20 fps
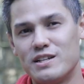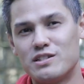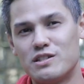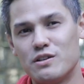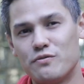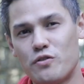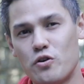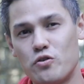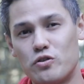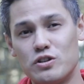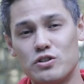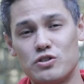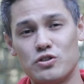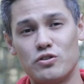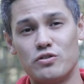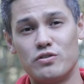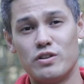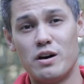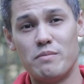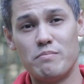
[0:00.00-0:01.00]
is to focus
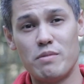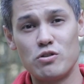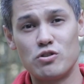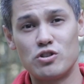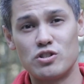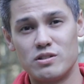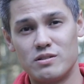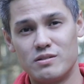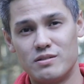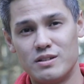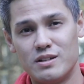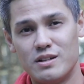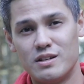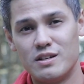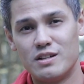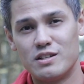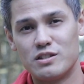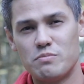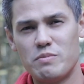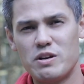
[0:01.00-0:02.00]
on emotion.
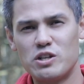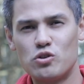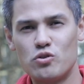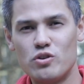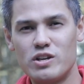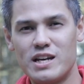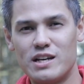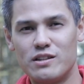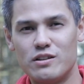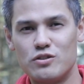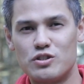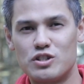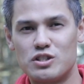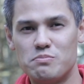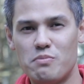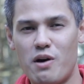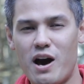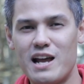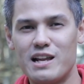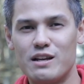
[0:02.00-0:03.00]
So make sure you get those
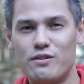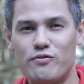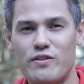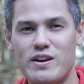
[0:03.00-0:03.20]
smiling